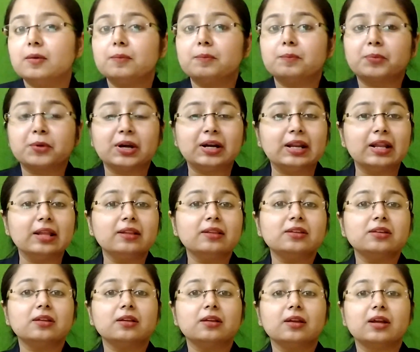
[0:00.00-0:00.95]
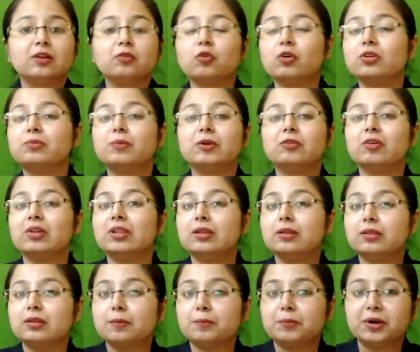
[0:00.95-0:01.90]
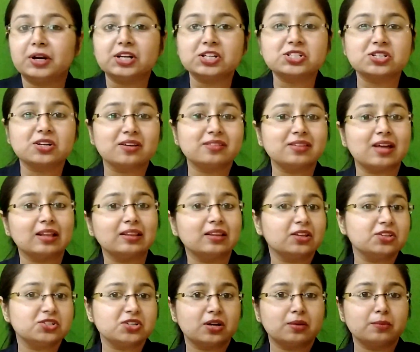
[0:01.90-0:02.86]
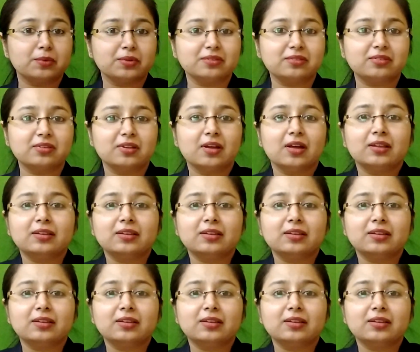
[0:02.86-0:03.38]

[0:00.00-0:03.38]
Britain, it was between the Britishers and the Germans.